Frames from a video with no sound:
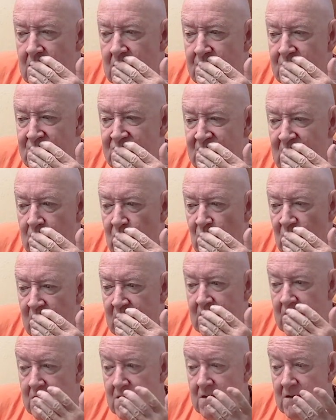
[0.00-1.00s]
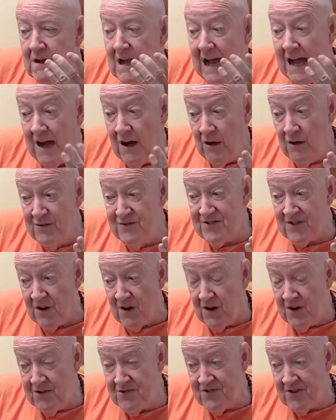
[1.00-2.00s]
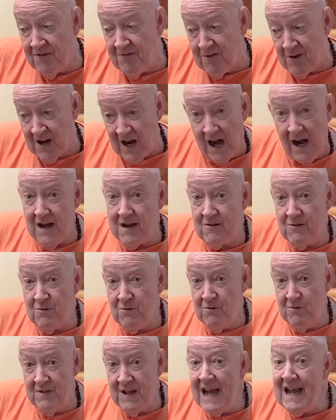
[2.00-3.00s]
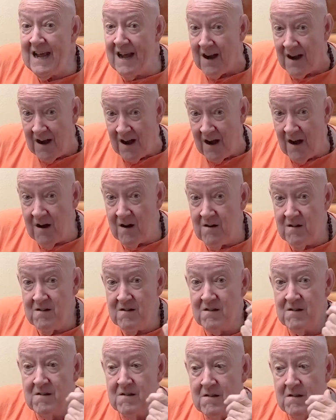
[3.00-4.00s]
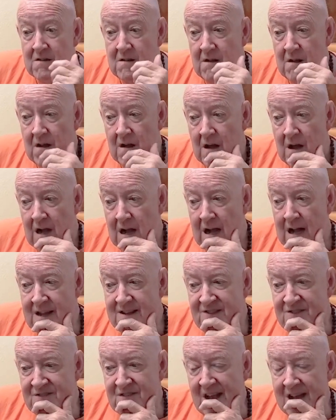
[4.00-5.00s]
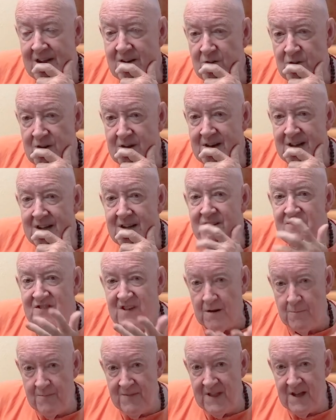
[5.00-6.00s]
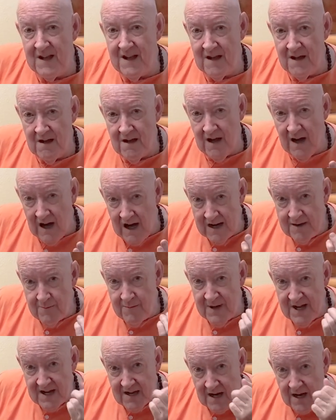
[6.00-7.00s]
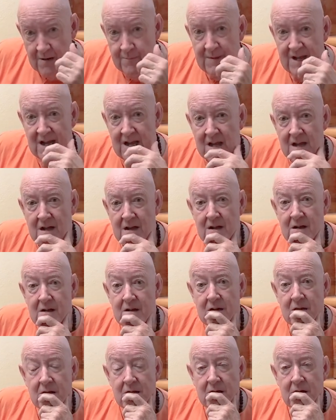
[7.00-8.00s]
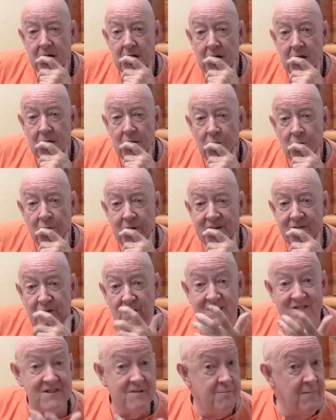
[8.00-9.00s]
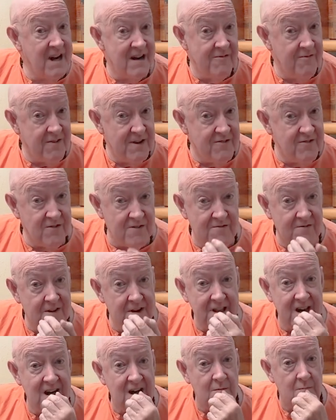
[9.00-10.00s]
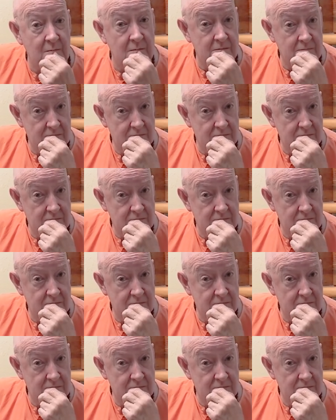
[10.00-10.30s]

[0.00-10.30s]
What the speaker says: if someone else also forgot who they are and said or did something unbecoming which wasn't beneficial for them?